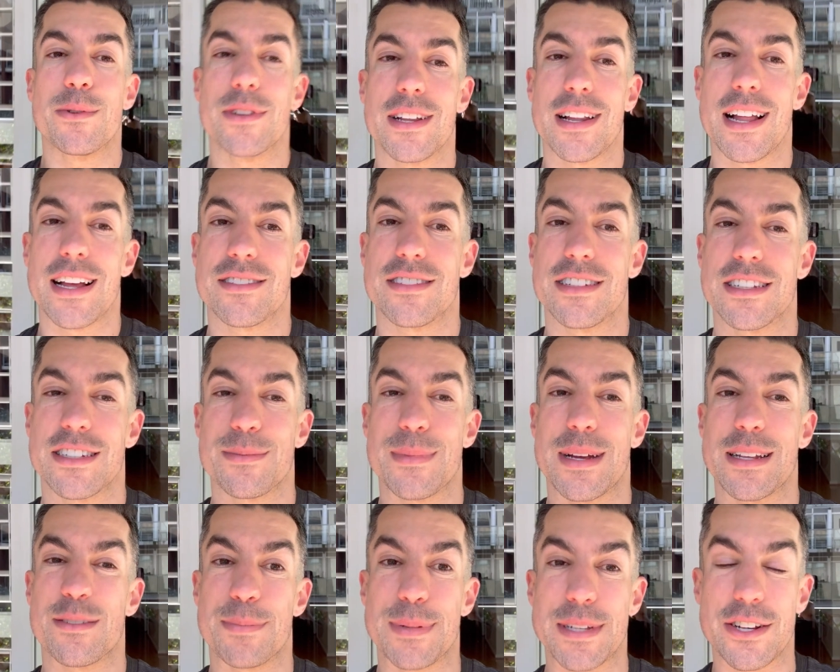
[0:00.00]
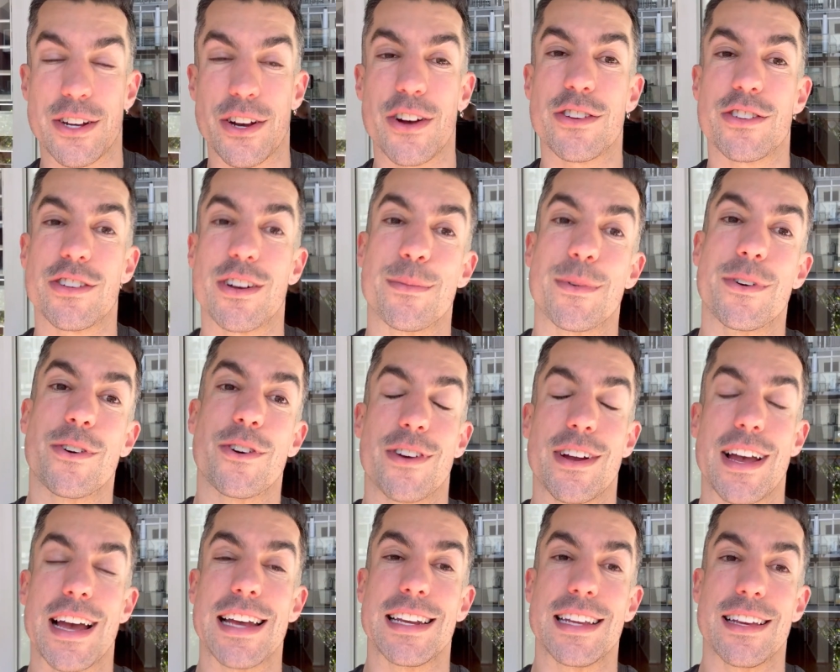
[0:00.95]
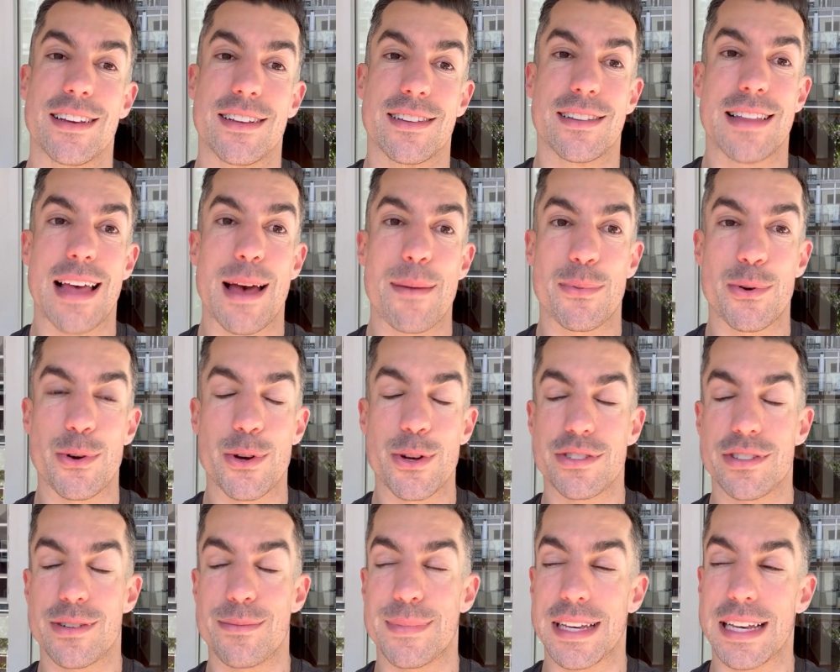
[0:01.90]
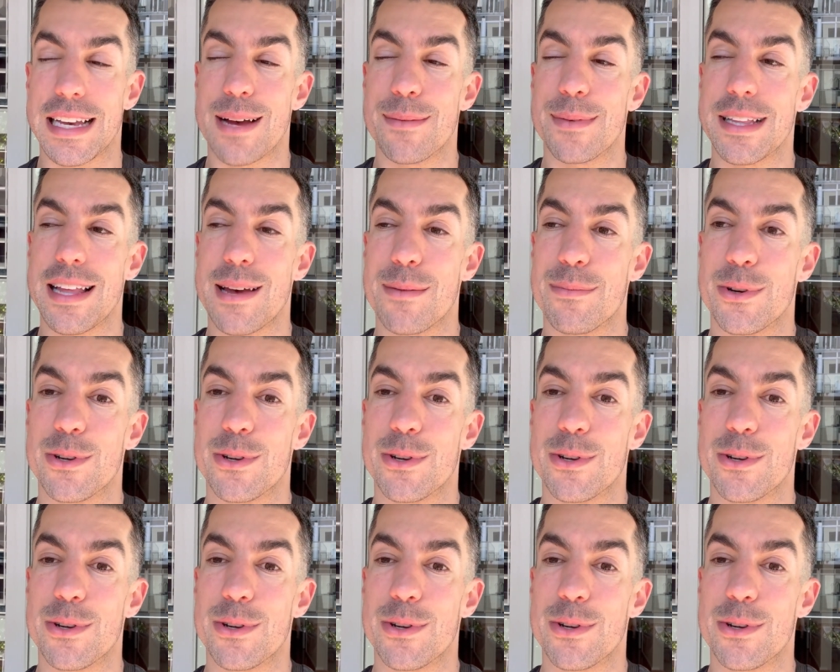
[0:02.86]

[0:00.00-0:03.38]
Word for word: in the last six months because i'm creating that person becoming that